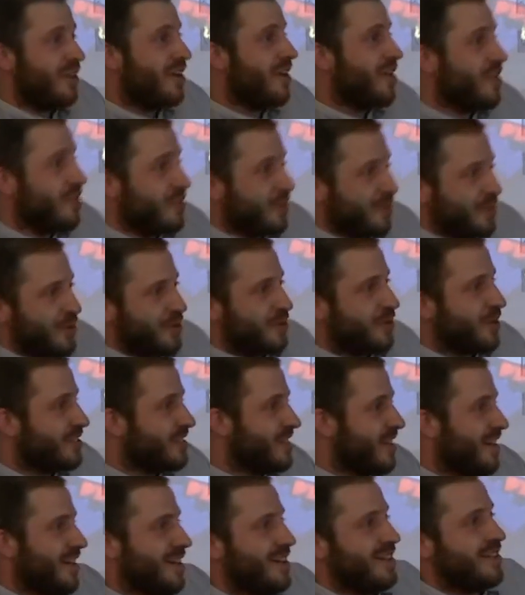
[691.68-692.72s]
at home with my
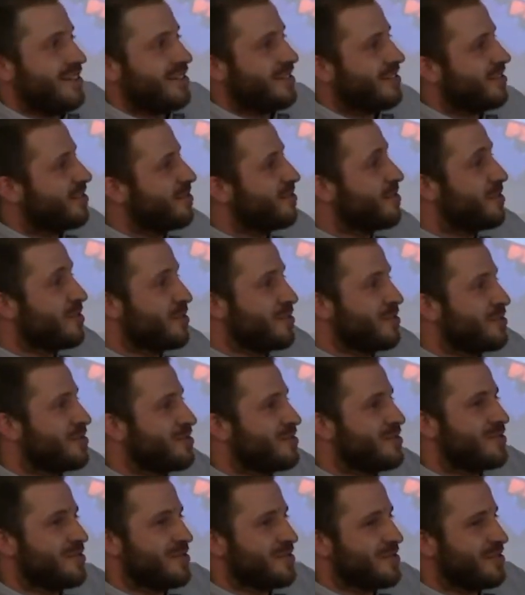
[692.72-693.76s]
dad, who's,
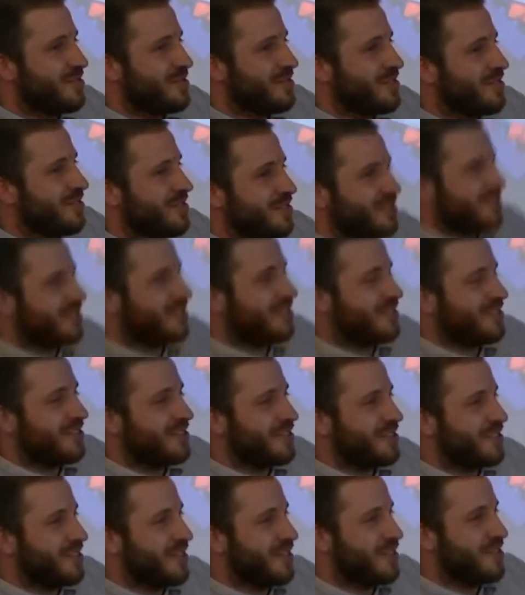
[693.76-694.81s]

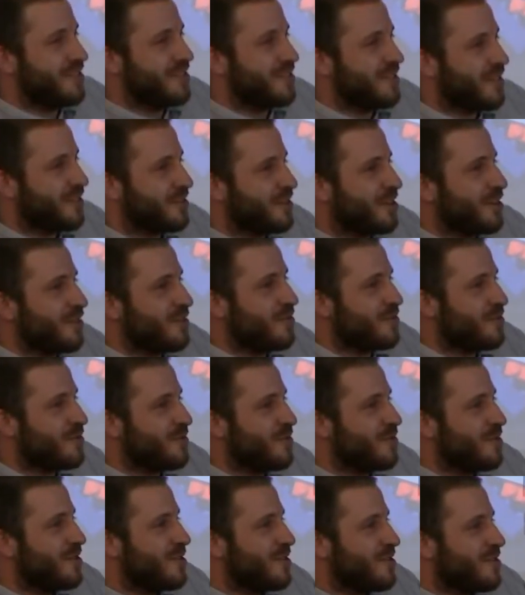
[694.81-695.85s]
you know, kind of
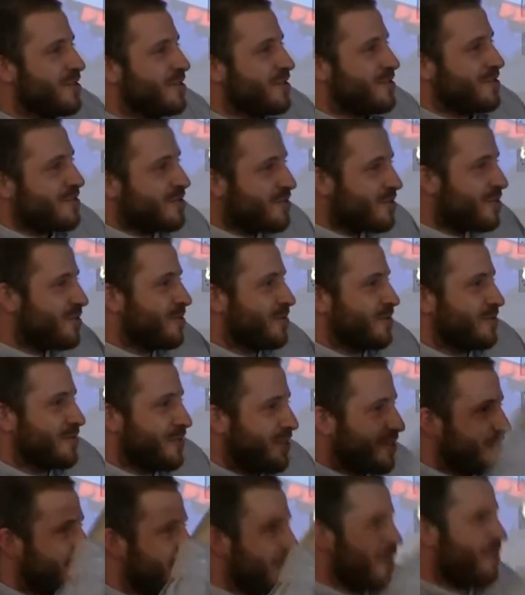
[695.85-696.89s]

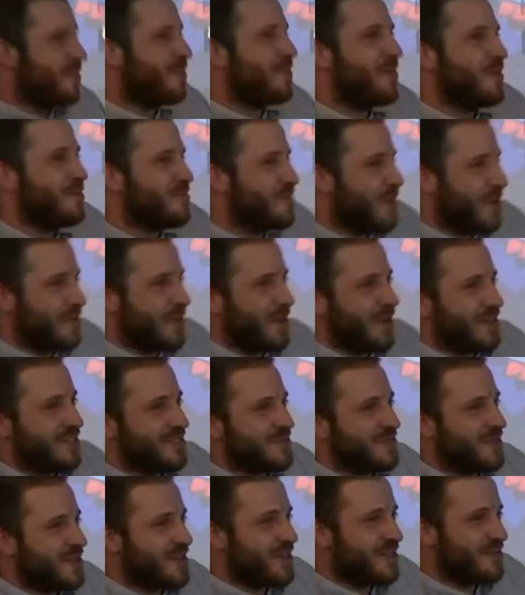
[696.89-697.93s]
got a bit
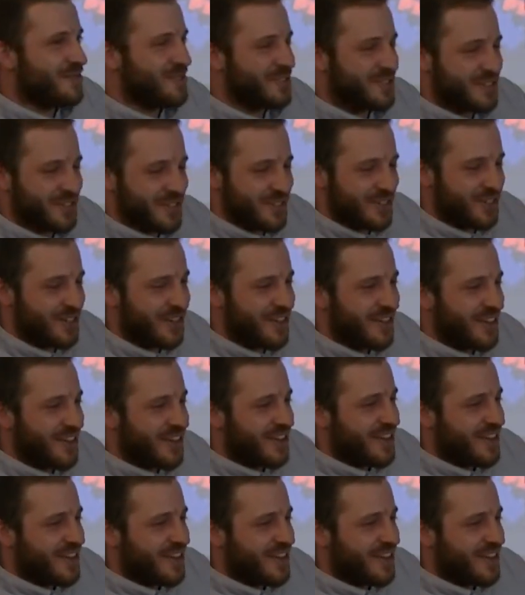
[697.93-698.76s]
past what he was doing.